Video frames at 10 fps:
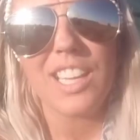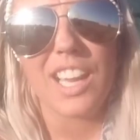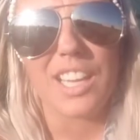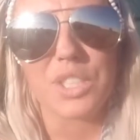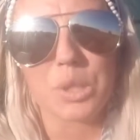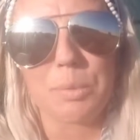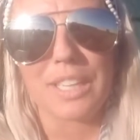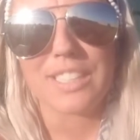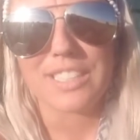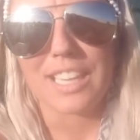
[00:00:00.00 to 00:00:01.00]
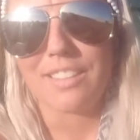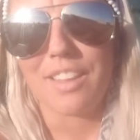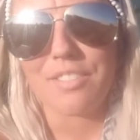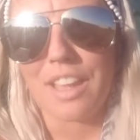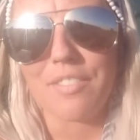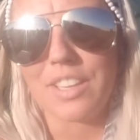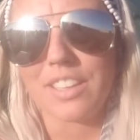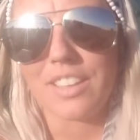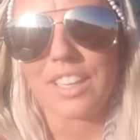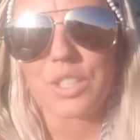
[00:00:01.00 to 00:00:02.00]
just because I love having
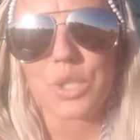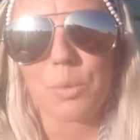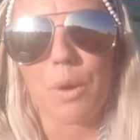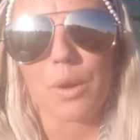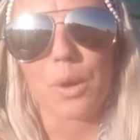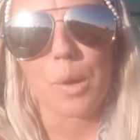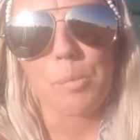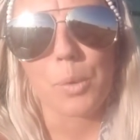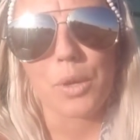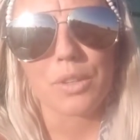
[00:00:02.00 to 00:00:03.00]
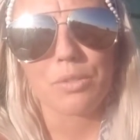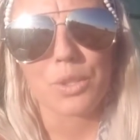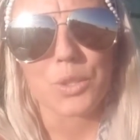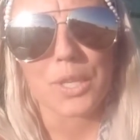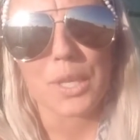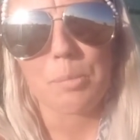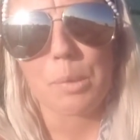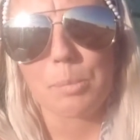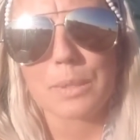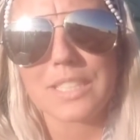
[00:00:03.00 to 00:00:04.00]
extra water on board for drinking
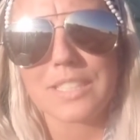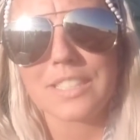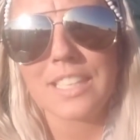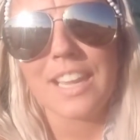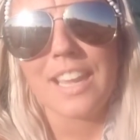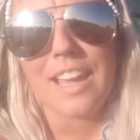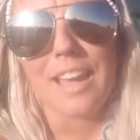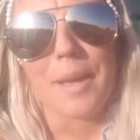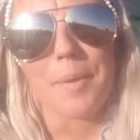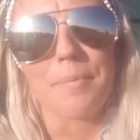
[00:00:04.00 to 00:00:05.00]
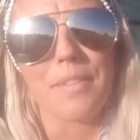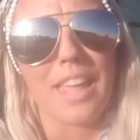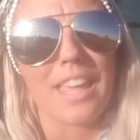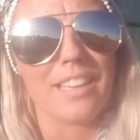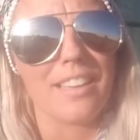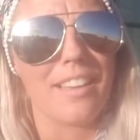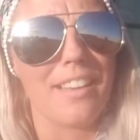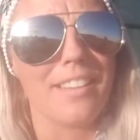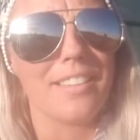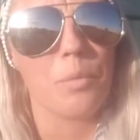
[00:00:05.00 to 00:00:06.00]
purposes. And
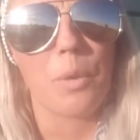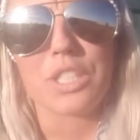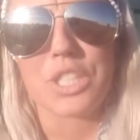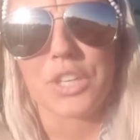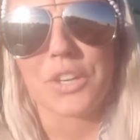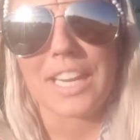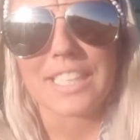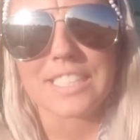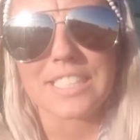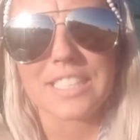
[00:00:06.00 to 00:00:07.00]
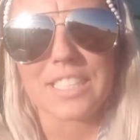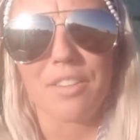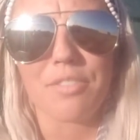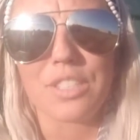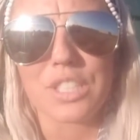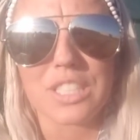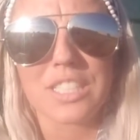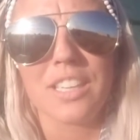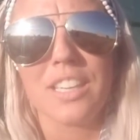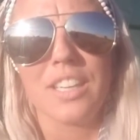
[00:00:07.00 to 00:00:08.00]
washing your hands and stuff, and just
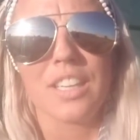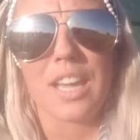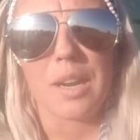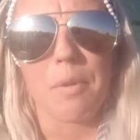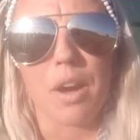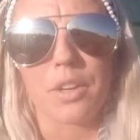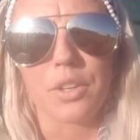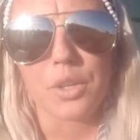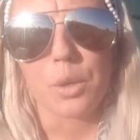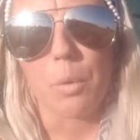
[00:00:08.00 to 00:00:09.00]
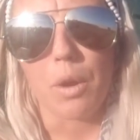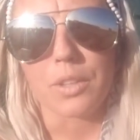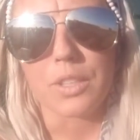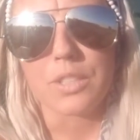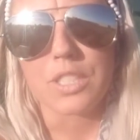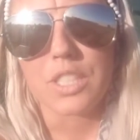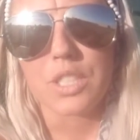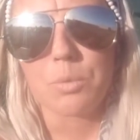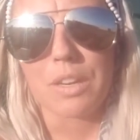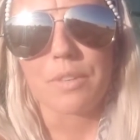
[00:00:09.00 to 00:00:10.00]
kind of monitor your water usage
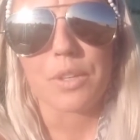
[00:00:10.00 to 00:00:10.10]
whenever you're